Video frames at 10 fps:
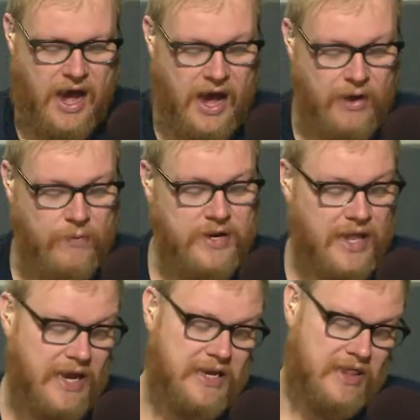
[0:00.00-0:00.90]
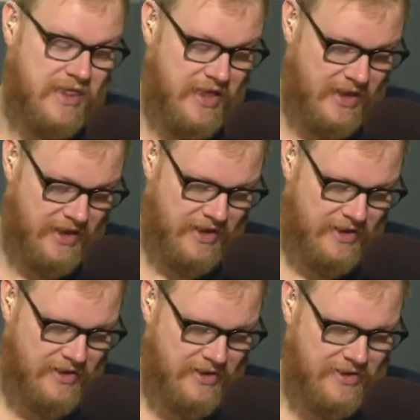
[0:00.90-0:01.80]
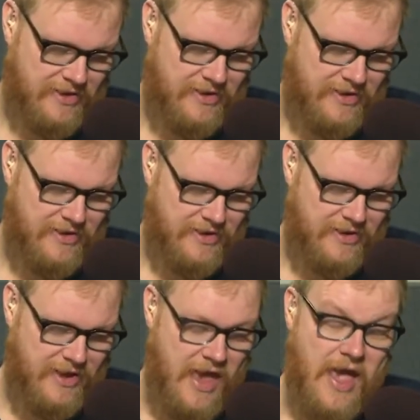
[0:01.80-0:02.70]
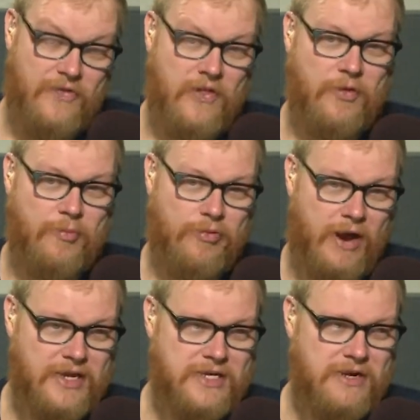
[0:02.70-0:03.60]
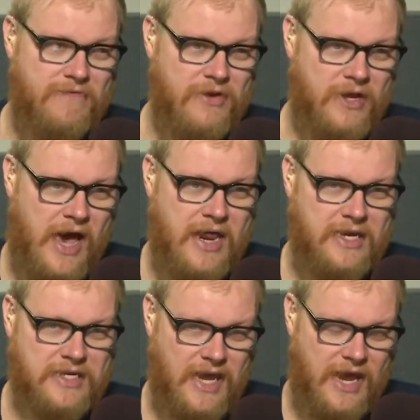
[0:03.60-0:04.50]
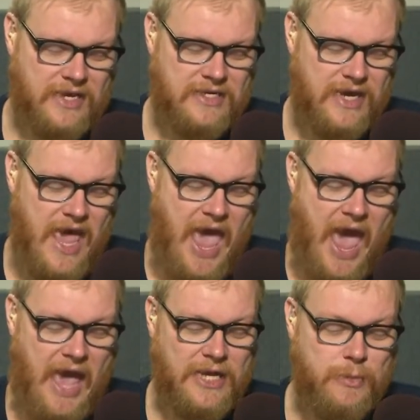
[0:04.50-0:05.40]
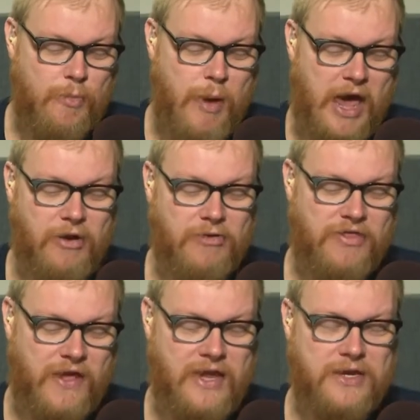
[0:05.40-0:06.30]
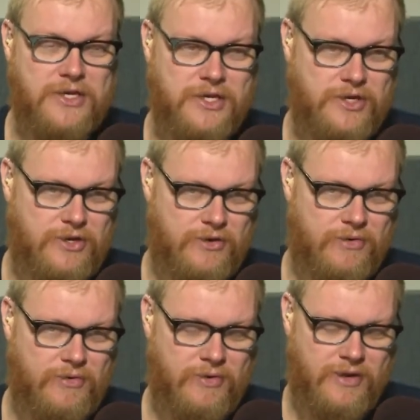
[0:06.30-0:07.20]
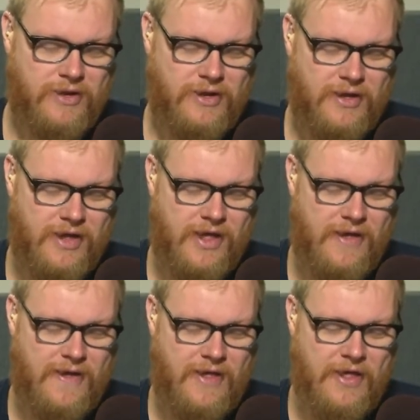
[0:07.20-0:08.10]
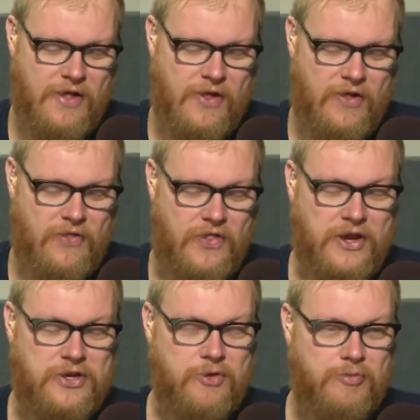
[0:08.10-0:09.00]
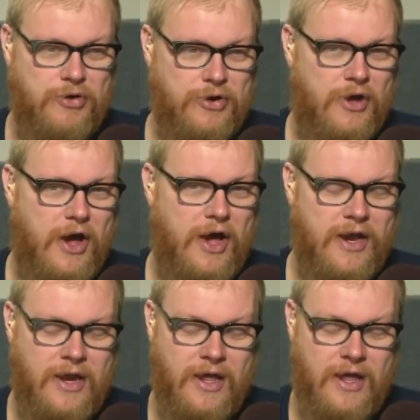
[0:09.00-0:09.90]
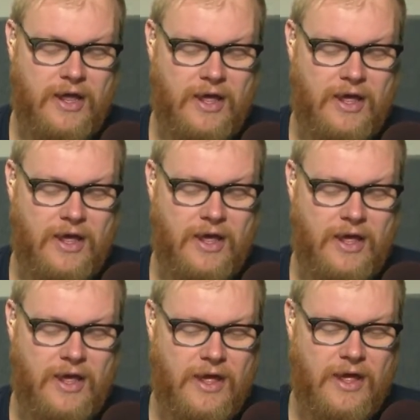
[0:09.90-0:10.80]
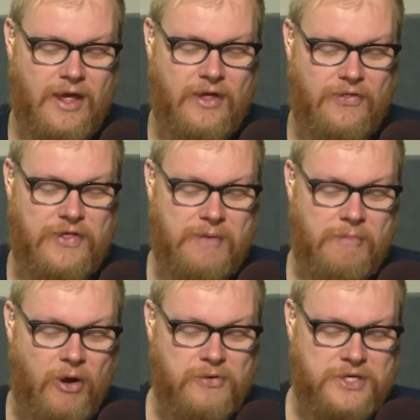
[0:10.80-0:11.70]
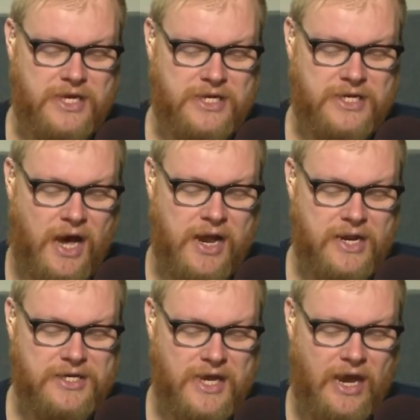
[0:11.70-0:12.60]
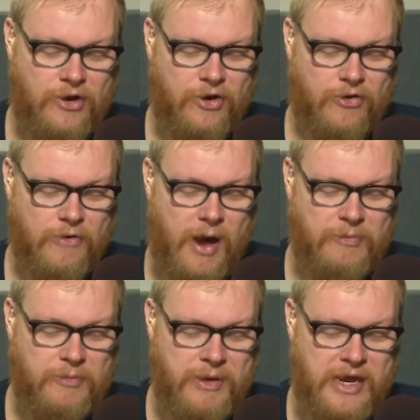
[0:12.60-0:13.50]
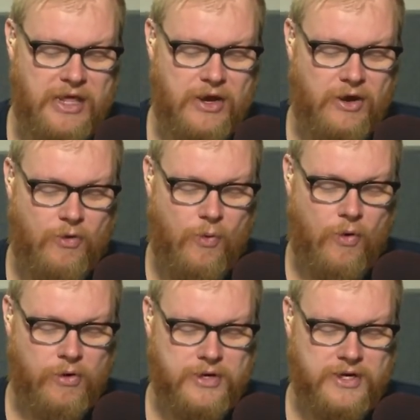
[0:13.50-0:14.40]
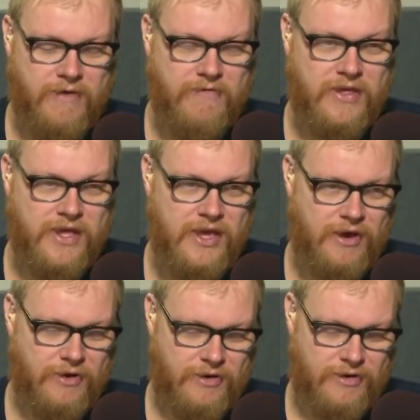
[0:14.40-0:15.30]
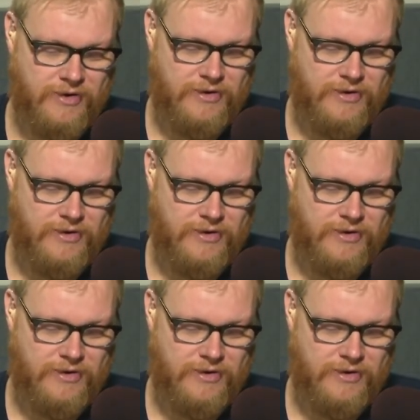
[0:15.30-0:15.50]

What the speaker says: I would like to think that the President of the United States has better things to do than to put on the most dishonest and corrupt media awards of the year.